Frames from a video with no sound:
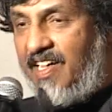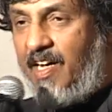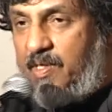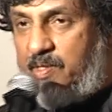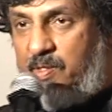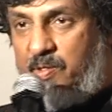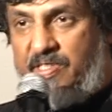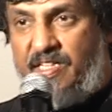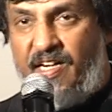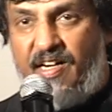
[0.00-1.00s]
Atul
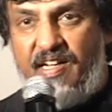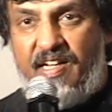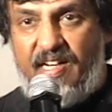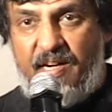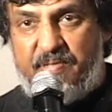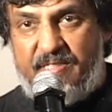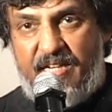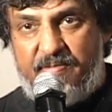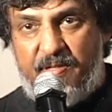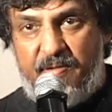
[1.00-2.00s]
Dodiya, and after that
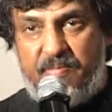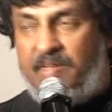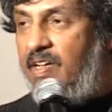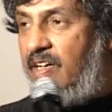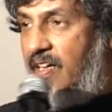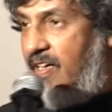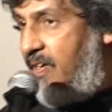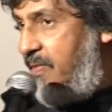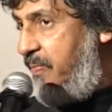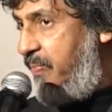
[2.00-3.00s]
from
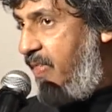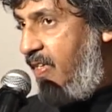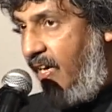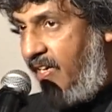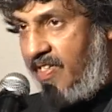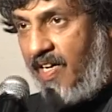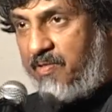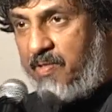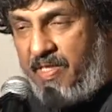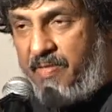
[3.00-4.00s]
Nanak
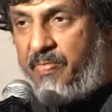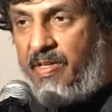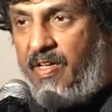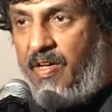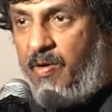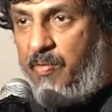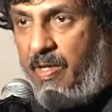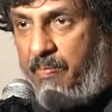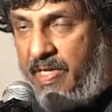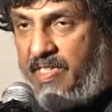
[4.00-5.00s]
Ganguly. We'll
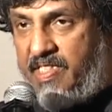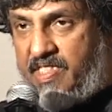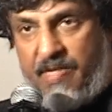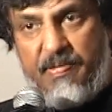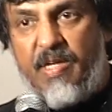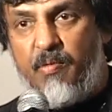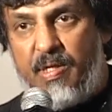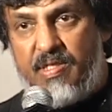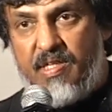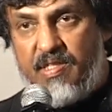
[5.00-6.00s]
begin this evening
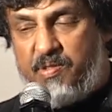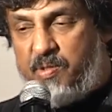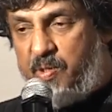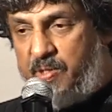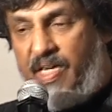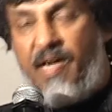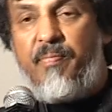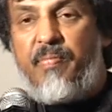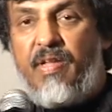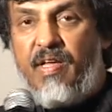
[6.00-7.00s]
with Anju Dodiya,
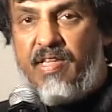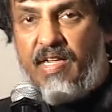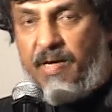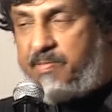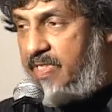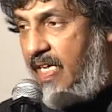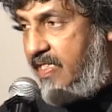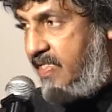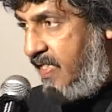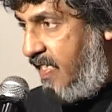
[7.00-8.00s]
then after that
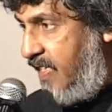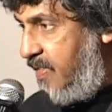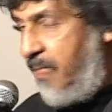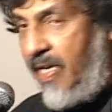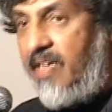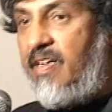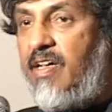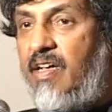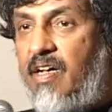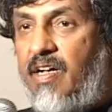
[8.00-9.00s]
Sadanand Menon.
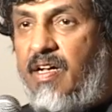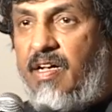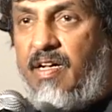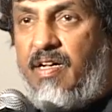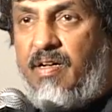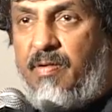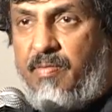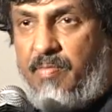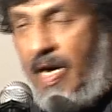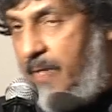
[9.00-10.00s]

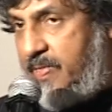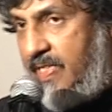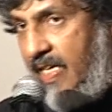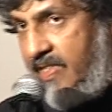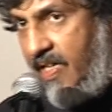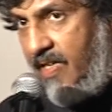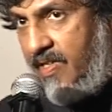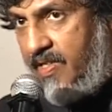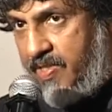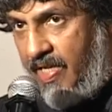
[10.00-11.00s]
After that they'll
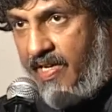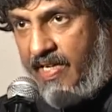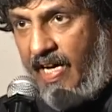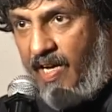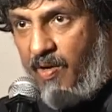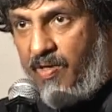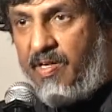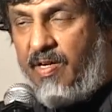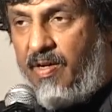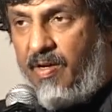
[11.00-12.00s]
share a dialogue
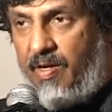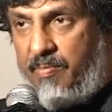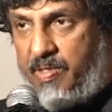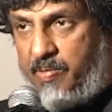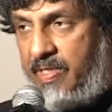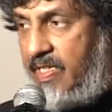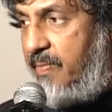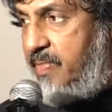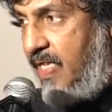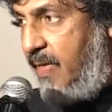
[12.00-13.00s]
between
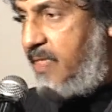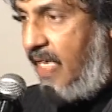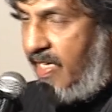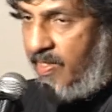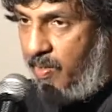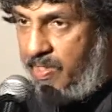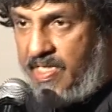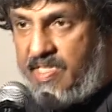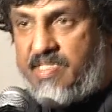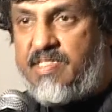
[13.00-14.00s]
themselves and the
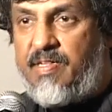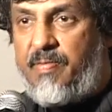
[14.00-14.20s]
audience.